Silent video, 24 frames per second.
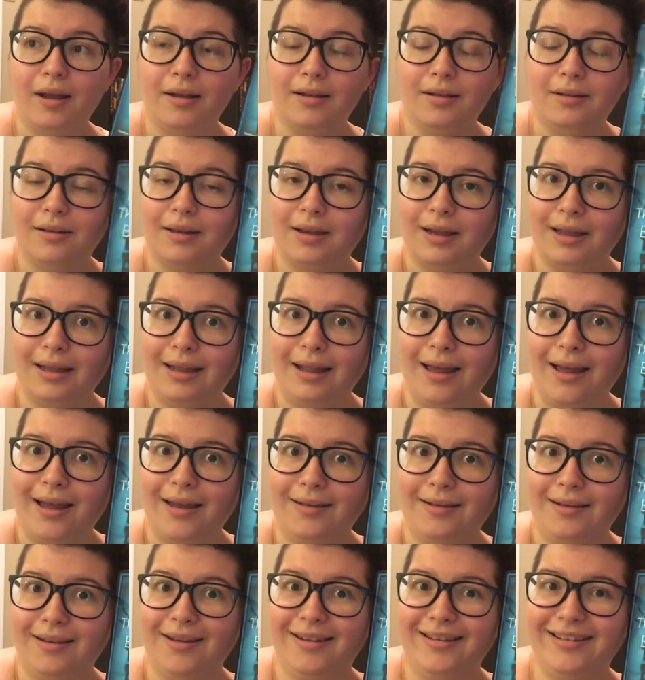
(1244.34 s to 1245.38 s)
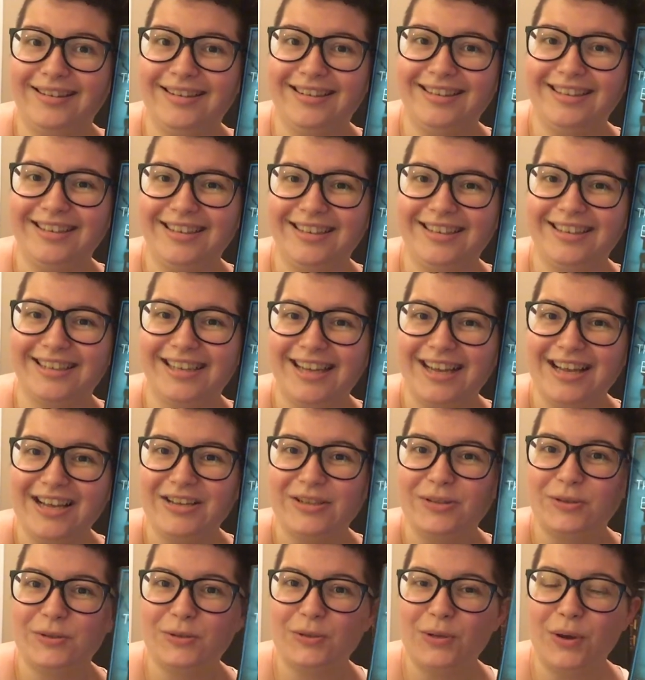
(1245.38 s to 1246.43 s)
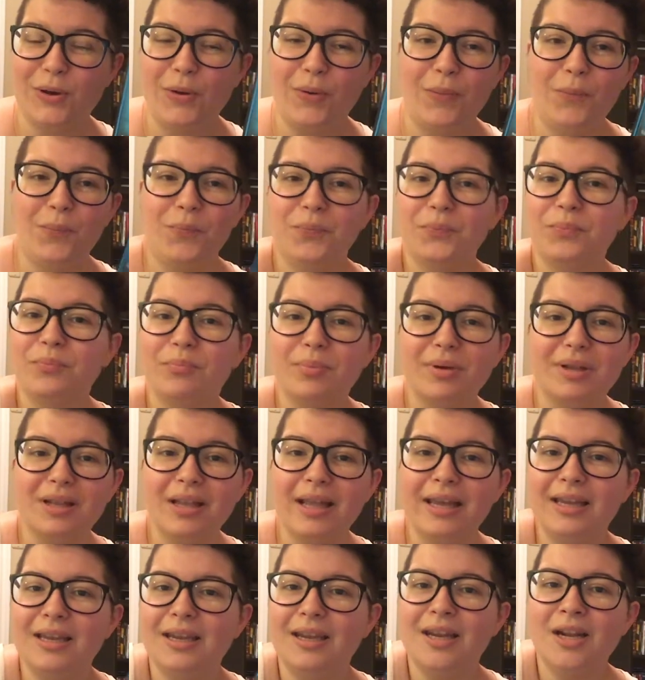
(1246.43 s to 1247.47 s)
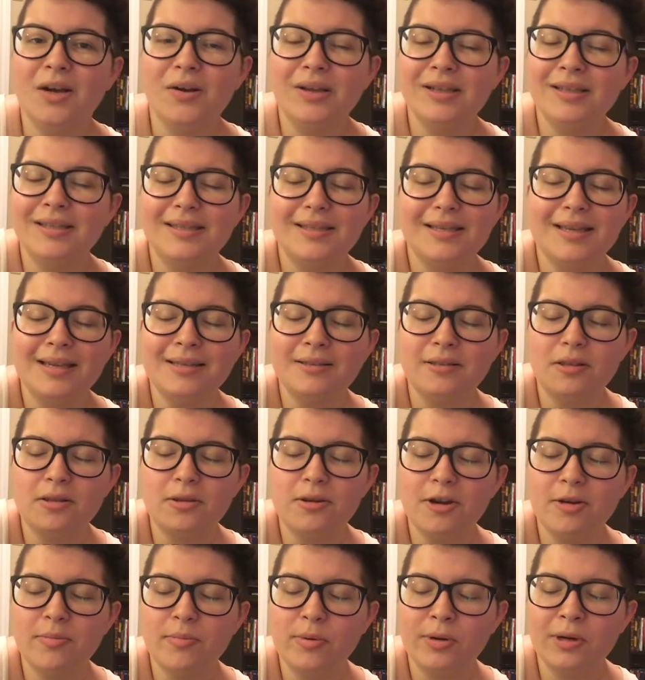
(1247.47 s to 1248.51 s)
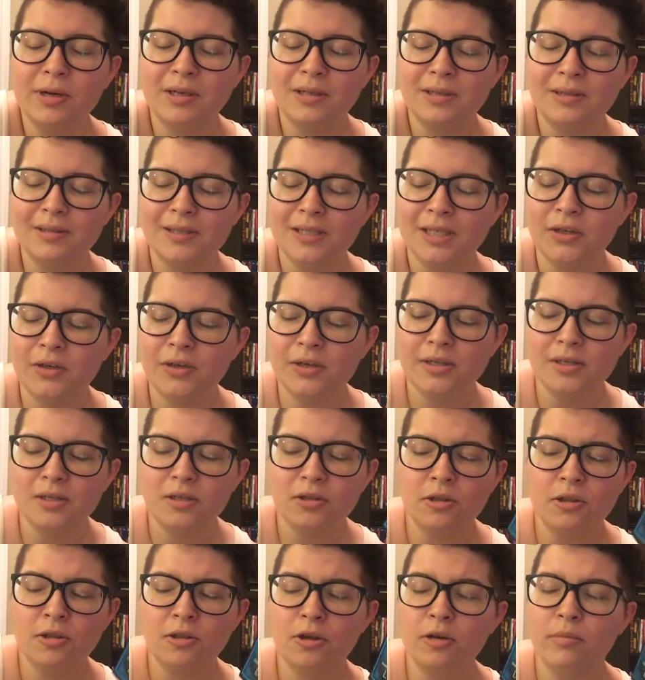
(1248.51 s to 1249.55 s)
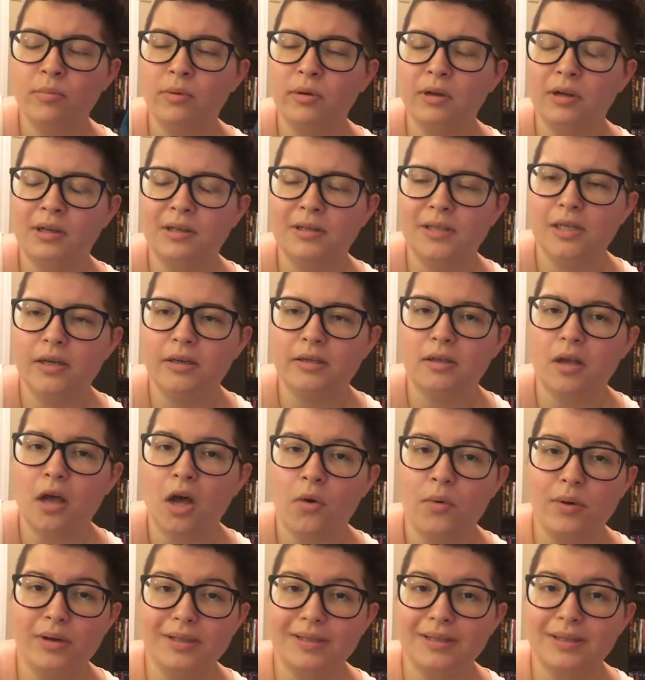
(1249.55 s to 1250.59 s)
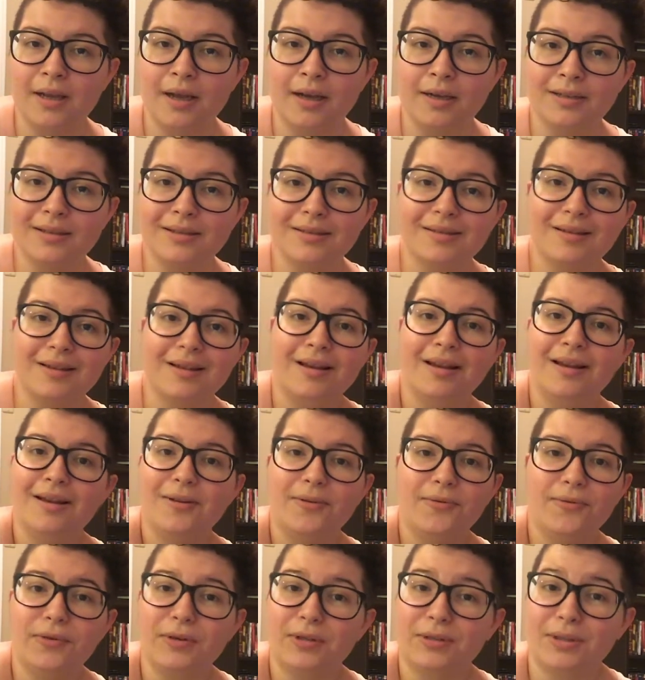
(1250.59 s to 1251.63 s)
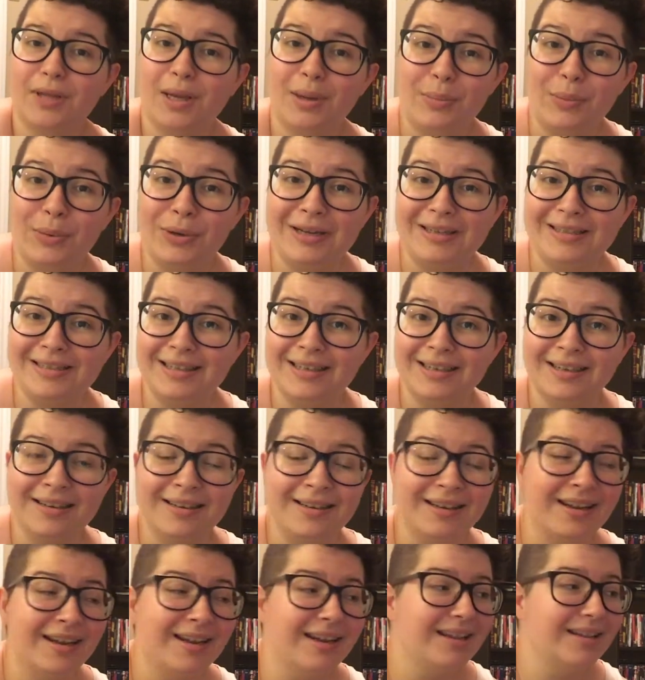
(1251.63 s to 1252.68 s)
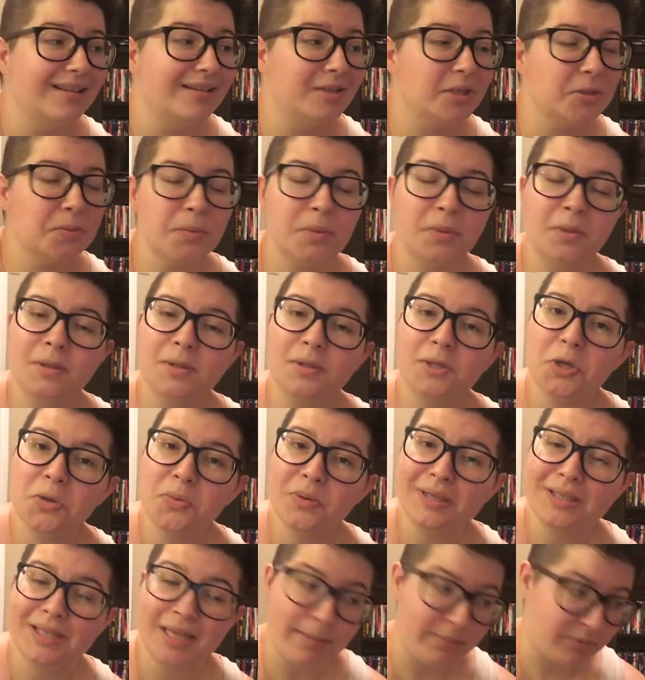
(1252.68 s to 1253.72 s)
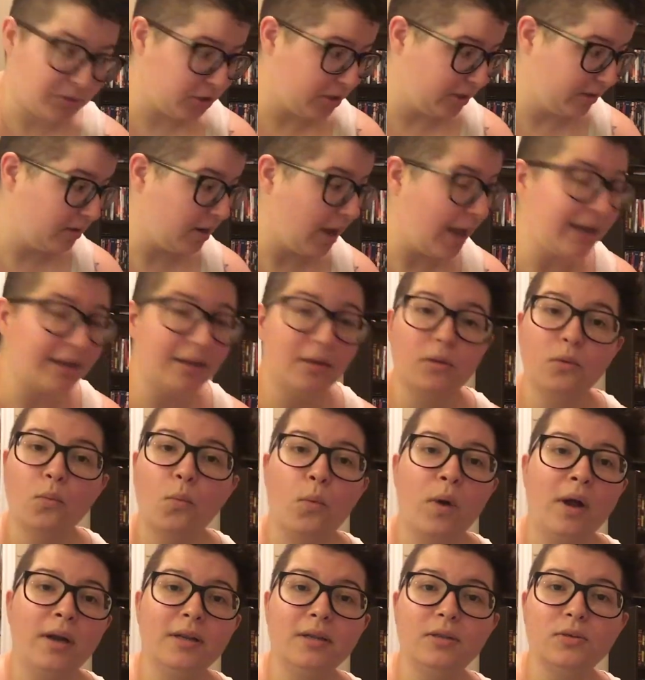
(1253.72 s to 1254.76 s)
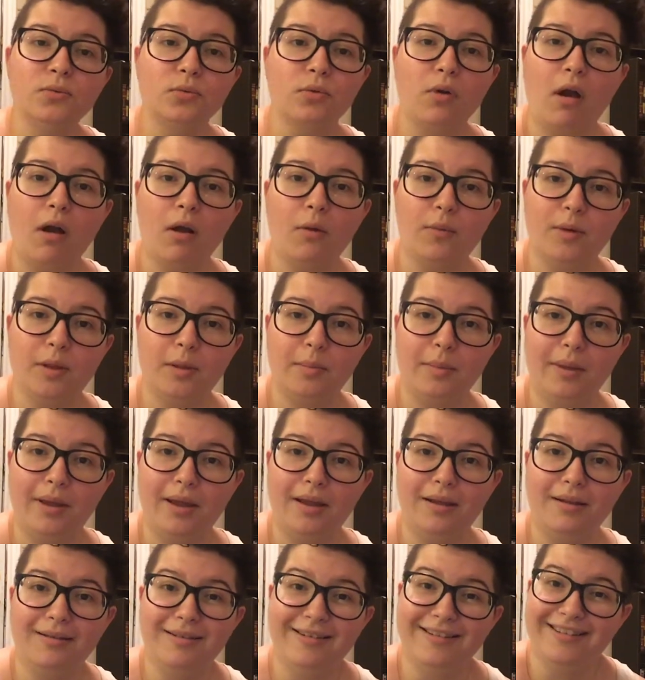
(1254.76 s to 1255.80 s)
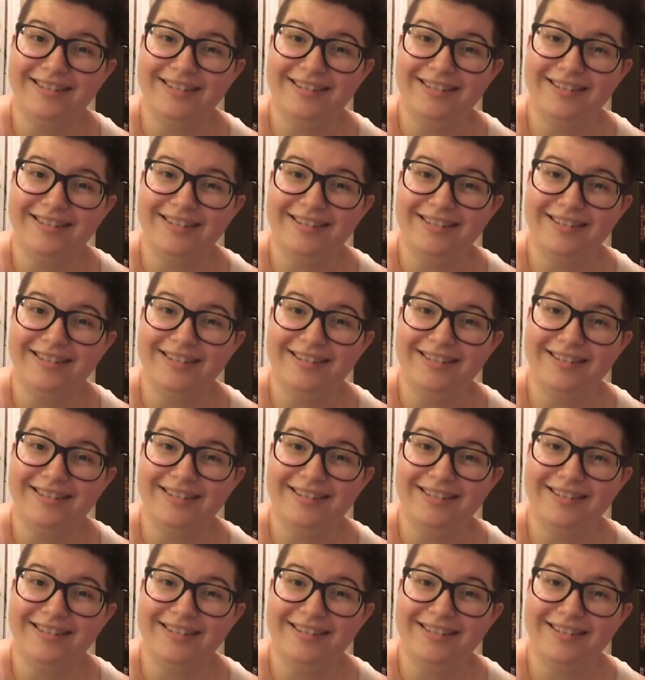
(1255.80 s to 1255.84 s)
Like a lot. So, but like, you know, it's the third book in a series. The third book in a series always sucks for some reason. This one is no exception. What is wrong with me?